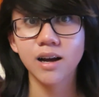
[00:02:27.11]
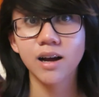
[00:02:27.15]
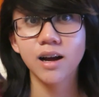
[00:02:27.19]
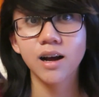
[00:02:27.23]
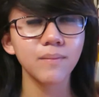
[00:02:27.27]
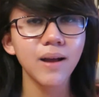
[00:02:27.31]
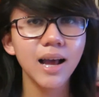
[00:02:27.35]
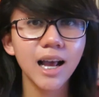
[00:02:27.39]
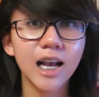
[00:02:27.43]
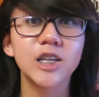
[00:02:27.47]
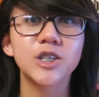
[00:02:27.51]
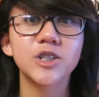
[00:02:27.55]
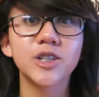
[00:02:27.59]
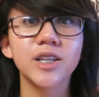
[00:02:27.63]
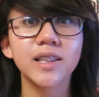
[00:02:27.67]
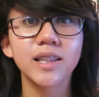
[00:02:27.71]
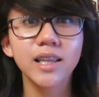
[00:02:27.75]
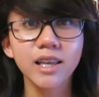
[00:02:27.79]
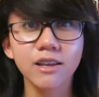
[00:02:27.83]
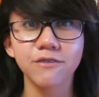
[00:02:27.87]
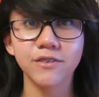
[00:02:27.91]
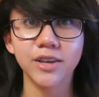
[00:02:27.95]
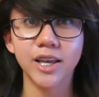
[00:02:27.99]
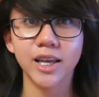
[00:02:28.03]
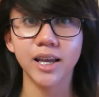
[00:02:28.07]
I'm actually
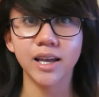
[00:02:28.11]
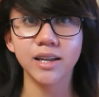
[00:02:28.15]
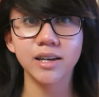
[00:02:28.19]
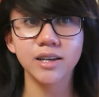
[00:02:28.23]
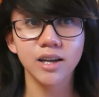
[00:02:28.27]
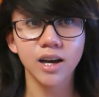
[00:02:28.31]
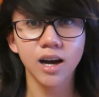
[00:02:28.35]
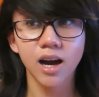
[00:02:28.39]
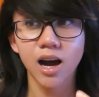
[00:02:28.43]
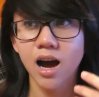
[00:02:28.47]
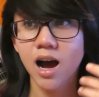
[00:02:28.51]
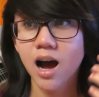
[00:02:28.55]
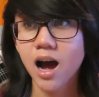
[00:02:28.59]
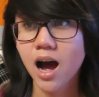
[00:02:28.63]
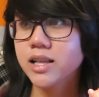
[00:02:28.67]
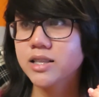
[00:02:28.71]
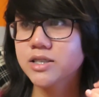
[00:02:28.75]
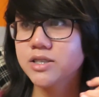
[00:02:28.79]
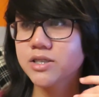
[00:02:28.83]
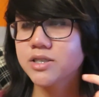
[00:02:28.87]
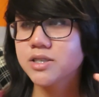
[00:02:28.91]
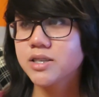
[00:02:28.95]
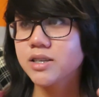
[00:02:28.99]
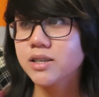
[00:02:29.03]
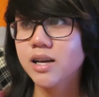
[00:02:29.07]
leaving, and
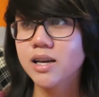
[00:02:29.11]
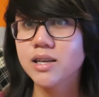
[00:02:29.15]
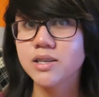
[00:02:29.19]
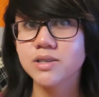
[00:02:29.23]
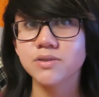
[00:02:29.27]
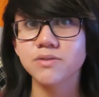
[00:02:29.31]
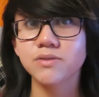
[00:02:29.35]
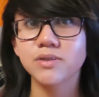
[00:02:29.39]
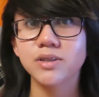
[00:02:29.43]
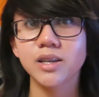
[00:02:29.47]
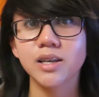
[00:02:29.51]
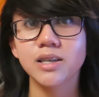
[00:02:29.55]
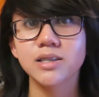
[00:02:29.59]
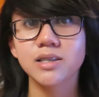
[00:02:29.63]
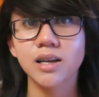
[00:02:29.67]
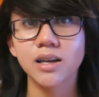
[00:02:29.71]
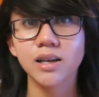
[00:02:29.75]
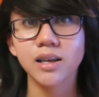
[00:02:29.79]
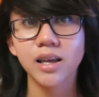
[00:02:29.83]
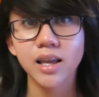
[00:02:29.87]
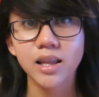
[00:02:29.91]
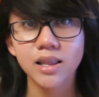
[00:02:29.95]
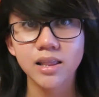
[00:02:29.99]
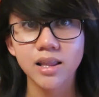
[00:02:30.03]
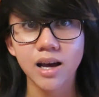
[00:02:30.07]
it still hasn't really
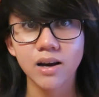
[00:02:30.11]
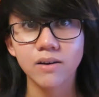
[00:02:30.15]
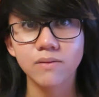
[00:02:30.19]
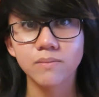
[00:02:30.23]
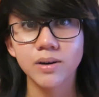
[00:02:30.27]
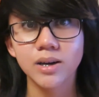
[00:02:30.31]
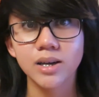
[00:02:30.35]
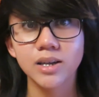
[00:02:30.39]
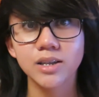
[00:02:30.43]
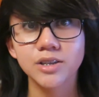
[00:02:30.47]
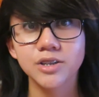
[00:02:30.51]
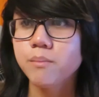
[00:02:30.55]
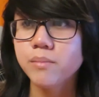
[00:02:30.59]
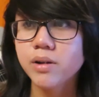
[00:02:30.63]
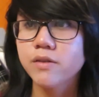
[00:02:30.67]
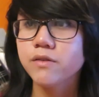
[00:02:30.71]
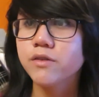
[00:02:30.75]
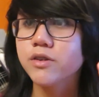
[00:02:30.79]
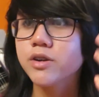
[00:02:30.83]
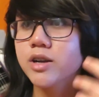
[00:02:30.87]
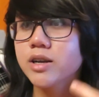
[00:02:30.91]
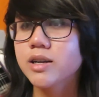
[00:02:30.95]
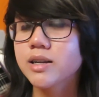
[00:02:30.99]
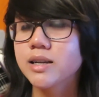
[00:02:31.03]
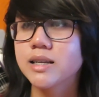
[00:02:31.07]
sunk in that much. I'm
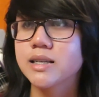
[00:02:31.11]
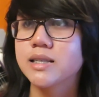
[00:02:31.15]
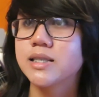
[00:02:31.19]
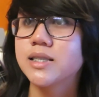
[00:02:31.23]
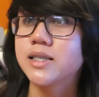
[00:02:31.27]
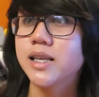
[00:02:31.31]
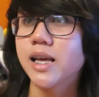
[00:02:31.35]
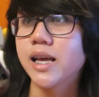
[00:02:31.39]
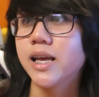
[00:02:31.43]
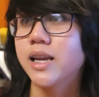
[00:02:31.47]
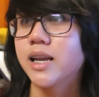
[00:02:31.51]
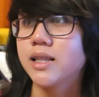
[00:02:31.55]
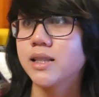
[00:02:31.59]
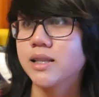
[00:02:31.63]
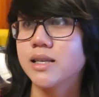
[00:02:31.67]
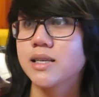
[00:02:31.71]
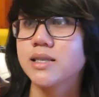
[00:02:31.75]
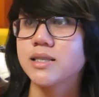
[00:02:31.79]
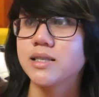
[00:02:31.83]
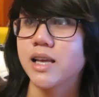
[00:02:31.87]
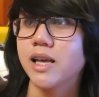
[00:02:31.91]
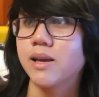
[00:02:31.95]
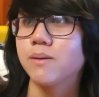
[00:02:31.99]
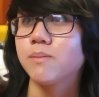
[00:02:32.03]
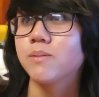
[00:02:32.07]
never gonna sit in the
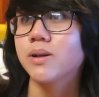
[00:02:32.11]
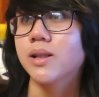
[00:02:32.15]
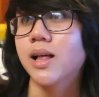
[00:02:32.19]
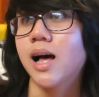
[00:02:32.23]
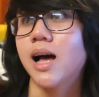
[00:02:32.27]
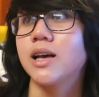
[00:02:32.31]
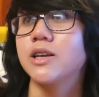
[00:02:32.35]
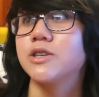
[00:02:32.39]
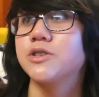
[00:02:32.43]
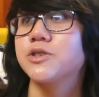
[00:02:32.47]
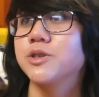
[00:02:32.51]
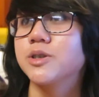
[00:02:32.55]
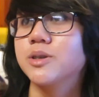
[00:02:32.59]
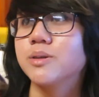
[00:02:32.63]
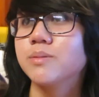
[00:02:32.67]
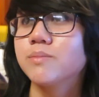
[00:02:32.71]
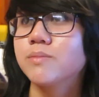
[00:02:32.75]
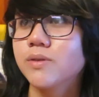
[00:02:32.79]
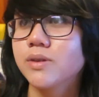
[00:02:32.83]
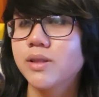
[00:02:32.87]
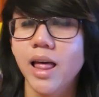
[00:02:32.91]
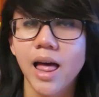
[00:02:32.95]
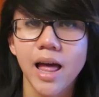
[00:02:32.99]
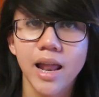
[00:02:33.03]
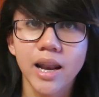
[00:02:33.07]
same classroom
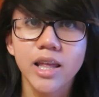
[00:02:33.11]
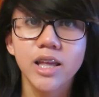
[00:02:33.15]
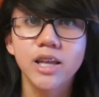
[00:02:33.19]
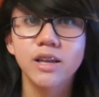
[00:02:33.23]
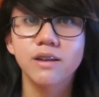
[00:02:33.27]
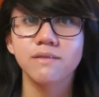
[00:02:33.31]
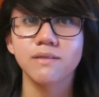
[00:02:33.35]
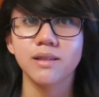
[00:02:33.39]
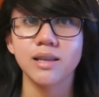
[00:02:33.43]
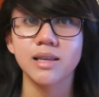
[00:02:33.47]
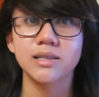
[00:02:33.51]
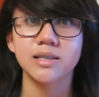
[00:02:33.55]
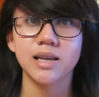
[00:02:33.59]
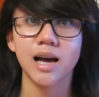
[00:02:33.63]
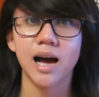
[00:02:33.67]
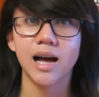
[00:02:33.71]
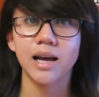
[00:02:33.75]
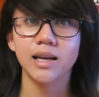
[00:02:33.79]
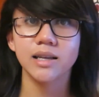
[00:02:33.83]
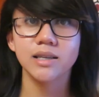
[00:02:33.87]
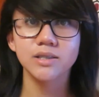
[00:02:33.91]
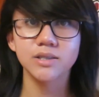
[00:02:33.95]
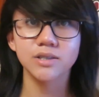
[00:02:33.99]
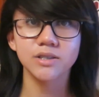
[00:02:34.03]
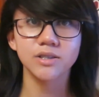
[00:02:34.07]
with any of these
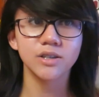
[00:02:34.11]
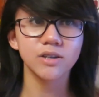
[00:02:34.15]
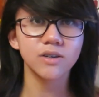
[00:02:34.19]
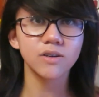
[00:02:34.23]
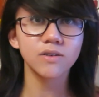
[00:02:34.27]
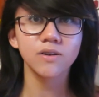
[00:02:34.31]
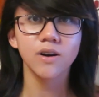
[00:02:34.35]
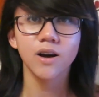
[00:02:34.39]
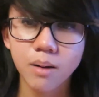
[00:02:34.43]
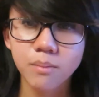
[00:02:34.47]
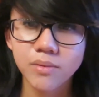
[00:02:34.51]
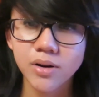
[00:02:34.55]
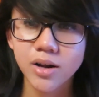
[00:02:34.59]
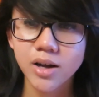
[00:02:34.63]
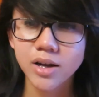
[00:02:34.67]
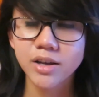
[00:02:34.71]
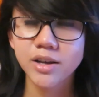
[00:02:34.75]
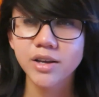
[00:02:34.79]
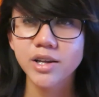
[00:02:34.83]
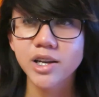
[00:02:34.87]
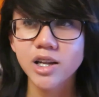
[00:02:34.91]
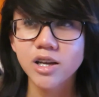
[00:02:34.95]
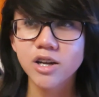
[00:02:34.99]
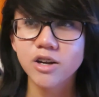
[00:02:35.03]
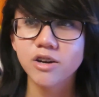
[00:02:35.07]
guys, you know? I'm not
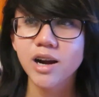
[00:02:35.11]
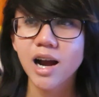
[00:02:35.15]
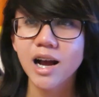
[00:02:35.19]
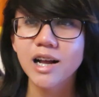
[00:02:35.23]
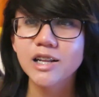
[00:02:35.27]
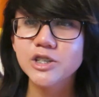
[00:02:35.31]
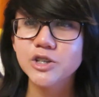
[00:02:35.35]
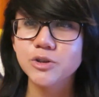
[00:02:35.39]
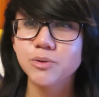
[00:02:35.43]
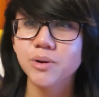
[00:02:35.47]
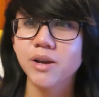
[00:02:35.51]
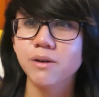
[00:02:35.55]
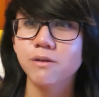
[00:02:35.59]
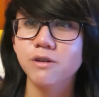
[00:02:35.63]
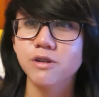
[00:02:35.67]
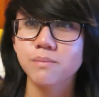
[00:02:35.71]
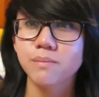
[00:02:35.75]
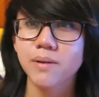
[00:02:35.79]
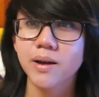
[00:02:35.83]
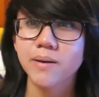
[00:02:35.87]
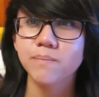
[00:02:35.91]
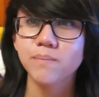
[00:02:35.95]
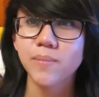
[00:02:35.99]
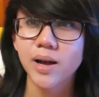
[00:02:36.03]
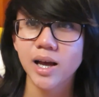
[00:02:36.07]
gonna graduate with
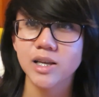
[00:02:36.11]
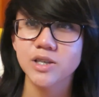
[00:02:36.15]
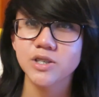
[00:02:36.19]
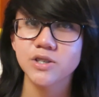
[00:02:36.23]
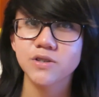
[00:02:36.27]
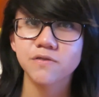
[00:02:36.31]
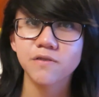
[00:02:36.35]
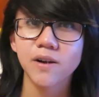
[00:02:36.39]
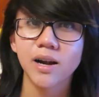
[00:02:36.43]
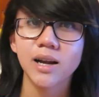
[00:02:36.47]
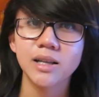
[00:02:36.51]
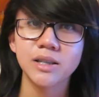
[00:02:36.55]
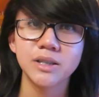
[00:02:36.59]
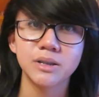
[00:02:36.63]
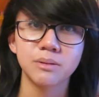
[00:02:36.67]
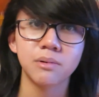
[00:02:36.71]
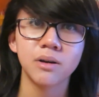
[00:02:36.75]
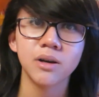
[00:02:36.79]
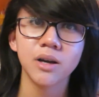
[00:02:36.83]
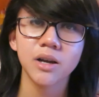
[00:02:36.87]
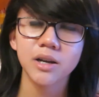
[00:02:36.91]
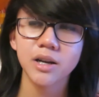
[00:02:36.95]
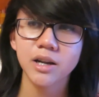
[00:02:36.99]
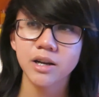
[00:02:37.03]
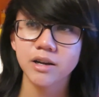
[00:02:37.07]
my best friends. I'm
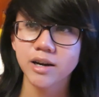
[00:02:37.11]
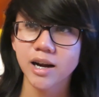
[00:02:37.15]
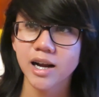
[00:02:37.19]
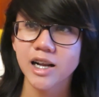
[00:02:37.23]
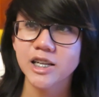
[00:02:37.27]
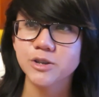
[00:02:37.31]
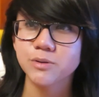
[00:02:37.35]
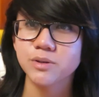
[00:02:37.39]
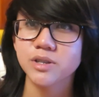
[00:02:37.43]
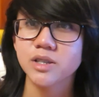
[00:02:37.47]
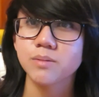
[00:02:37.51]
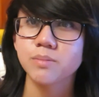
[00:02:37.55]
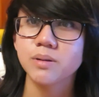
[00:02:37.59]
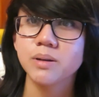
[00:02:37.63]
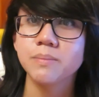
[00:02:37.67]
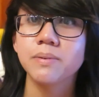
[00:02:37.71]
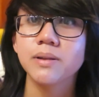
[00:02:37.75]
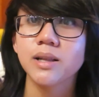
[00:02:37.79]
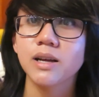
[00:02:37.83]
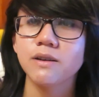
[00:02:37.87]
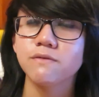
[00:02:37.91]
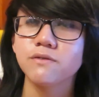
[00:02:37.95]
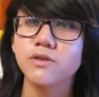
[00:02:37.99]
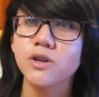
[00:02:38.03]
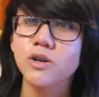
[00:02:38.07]
not gonna graduate with
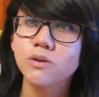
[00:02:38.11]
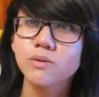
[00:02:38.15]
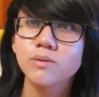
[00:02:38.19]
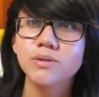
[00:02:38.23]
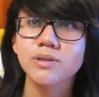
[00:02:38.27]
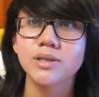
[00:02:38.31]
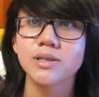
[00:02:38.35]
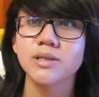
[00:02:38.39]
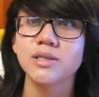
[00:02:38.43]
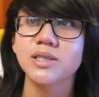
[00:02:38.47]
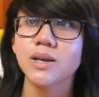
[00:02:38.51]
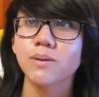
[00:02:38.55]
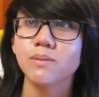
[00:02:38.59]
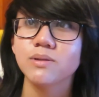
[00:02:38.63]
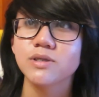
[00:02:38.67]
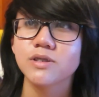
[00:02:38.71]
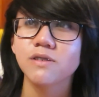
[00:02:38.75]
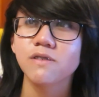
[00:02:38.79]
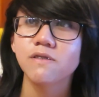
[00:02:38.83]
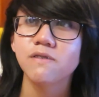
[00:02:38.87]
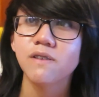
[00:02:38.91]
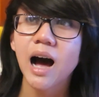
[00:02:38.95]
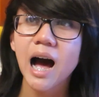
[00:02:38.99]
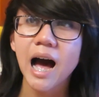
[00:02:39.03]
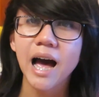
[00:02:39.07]
people I've known since I was
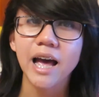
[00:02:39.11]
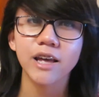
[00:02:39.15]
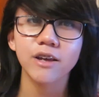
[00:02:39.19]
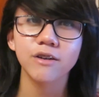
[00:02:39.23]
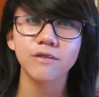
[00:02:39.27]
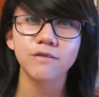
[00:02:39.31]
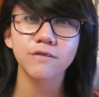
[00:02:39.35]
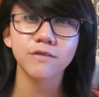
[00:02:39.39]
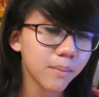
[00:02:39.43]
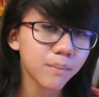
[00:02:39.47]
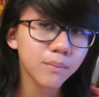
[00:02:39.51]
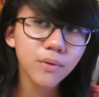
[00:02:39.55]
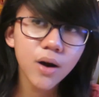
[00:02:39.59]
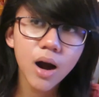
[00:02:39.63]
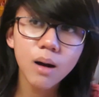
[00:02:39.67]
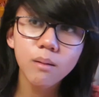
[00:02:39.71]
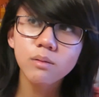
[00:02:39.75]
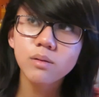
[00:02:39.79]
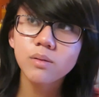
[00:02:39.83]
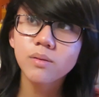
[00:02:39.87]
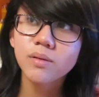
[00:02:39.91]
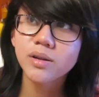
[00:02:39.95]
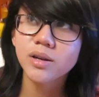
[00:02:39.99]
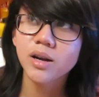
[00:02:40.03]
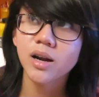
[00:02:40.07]
5. I'm
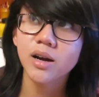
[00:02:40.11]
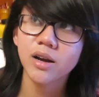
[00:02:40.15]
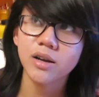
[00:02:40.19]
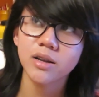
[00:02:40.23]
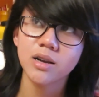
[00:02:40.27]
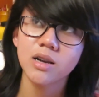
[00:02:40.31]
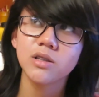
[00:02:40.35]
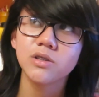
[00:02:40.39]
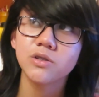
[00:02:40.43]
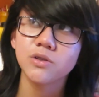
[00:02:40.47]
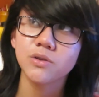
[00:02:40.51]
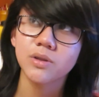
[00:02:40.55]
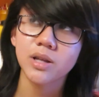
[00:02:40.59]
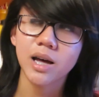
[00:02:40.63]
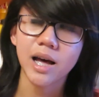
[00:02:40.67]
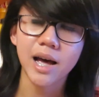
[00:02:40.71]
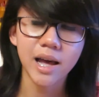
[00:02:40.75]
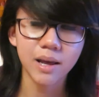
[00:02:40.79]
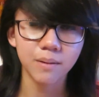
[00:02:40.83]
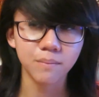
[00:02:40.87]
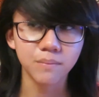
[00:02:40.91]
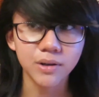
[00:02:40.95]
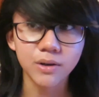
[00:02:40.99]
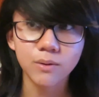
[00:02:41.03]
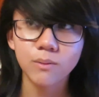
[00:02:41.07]
probably not gonna do the
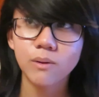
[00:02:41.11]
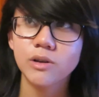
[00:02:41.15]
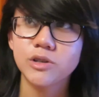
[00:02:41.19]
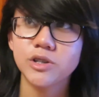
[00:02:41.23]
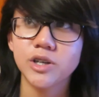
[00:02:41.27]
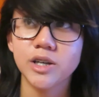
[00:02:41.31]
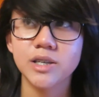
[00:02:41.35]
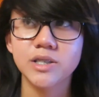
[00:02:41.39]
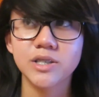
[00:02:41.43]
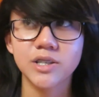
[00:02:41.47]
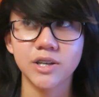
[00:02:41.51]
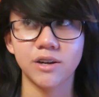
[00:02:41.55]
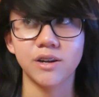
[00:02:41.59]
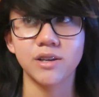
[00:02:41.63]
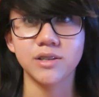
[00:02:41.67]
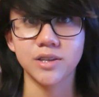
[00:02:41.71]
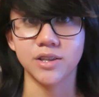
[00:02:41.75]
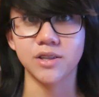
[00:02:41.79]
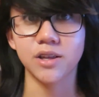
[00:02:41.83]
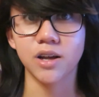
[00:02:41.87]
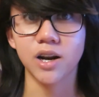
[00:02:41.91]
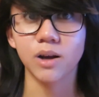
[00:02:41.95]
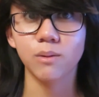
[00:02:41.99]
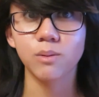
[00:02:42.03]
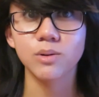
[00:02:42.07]
IB, which I seriously
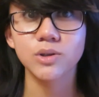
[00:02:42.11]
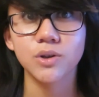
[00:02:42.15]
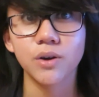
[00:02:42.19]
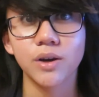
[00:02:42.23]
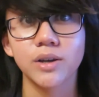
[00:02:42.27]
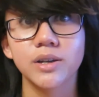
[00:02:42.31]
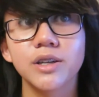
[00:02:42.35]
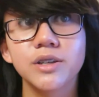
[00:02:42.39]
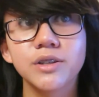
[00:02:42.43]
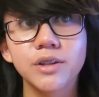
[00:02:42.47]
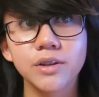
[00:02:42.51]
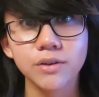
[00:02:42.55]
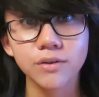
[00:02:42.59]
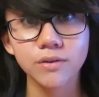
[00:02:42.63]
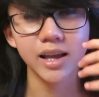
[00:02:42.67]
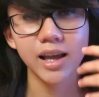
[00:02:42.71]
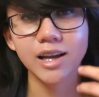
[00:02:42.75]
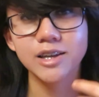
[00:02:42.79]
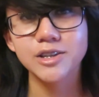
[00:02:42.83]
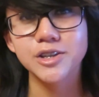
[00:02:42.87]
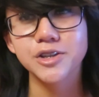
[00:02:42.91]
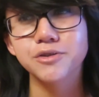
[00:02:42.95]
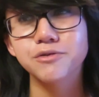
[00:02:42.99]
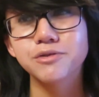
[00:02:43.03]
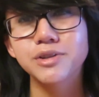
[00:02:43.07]
thought I was going to do. I
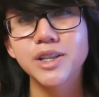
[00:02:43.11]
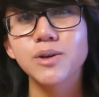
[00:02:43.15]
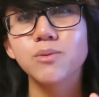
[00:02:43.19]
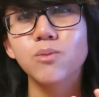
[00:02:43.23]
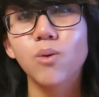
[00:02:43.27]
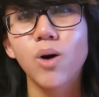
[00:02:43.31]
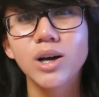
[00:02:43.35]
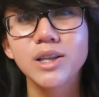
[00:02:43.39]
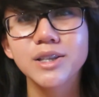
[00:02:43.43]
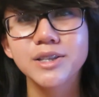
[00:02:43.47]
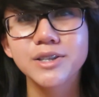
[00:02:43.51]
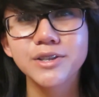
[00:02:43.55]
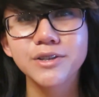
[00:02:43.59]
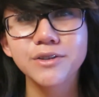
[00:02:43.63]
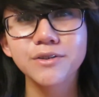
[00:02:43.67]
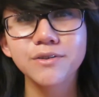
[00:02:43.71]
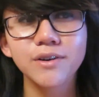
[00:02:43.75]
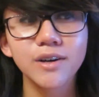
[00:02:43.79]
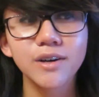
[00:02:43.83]
actually really want to.